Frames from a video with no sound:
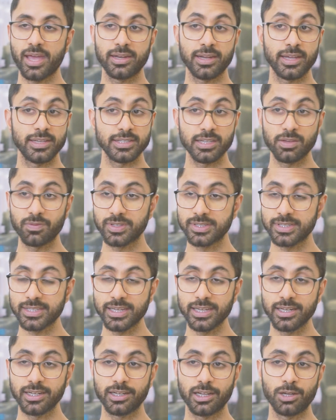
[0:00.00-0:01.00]
man has ever
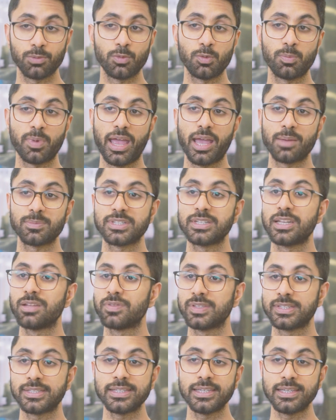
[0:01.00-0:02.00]
seen and will uh-huh. perhaps
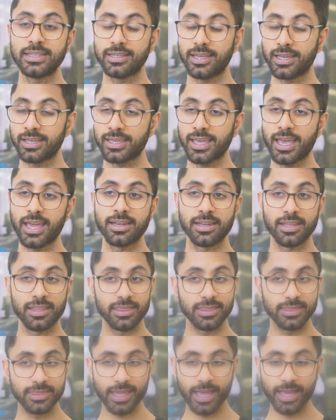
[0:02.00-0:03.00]
never see again.